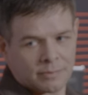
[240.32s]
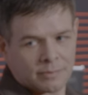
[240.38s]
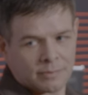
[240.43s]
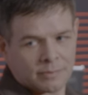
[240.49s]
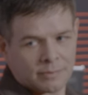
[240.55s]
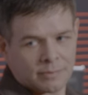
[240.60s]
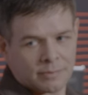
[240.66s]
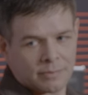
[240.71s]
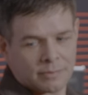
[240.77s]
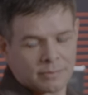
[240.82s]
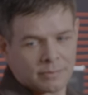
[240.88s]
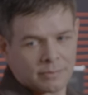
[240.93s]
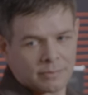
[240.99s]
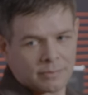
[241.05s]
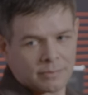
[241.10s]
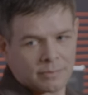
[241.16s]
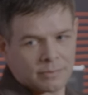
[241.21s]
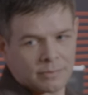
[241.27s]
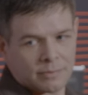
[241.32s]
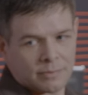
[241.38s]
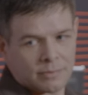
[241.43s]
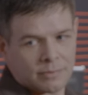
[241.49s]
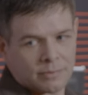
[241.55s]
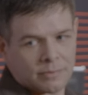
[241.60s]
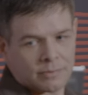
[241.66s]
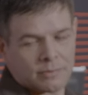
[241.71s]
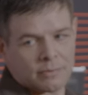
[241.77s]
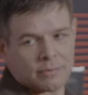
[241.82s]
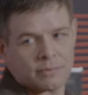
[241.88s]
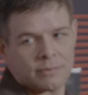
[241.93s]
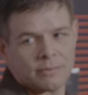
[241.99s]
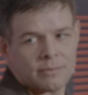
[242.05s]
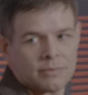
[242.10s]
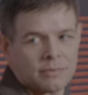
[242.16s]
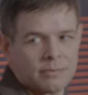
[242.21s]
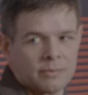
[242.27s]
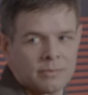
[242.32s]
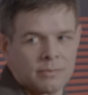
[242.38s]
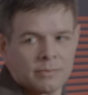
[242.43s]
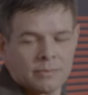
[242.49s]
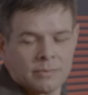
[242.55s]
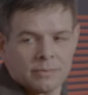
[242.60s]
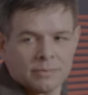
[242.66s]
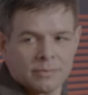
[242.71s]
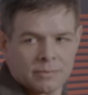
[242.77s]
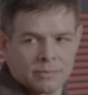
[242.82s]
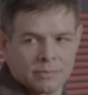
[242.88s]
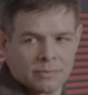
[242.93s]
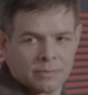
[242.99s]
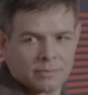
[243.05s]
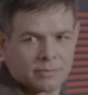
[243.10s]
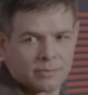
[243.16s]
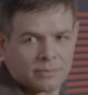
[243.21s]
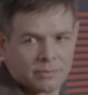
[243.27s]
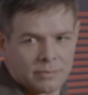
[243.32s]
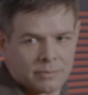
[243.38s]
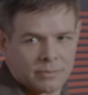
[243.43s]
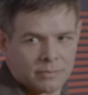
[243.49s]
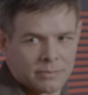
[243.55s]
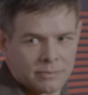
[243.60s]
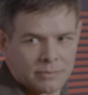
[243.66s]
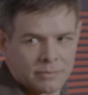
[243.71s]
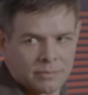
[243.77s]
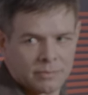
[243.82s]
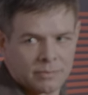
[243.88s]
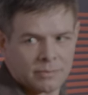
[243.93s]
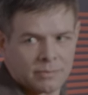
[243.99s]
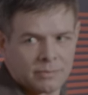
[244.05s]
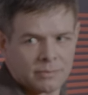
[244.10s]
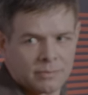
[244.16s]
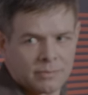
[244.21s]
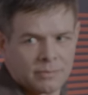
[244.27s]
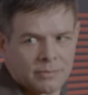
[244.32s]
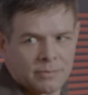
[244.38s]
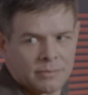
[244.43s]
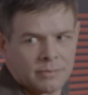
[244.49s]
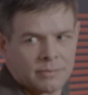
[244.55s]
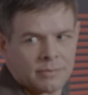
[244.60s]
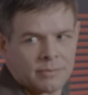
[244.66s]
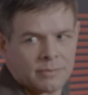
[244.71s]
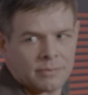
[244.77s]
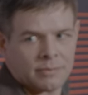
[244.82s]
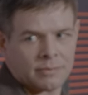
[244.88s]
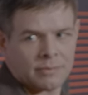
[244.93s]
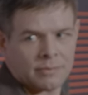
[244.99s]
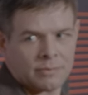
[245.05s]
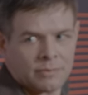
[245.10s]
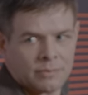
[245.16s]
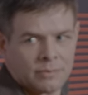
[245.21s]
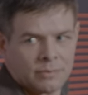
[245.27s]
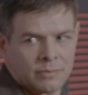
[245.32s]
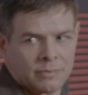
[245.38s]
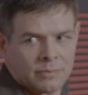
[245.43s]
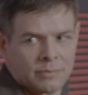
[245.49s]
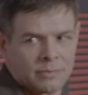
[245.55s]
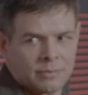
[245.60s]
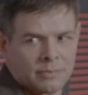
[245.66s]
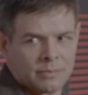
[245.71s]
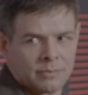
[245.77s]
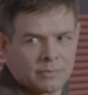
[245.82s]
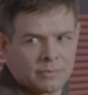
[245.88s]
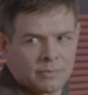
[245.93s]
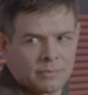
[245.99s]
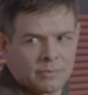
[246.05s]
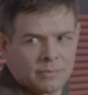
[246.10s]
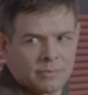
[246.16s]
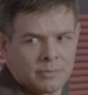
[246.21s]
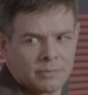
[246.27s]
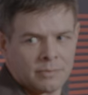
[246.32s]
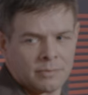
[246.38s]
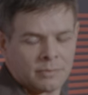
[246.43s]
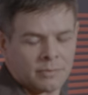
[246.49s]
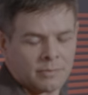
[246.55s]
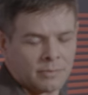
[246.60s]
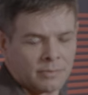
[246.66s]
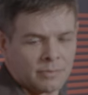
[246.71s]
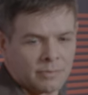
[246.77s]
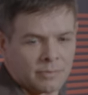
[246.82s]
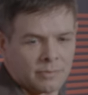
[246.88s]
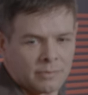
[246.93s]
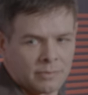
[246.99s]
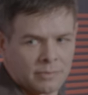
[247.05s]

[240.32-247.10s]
This person isn't speaking.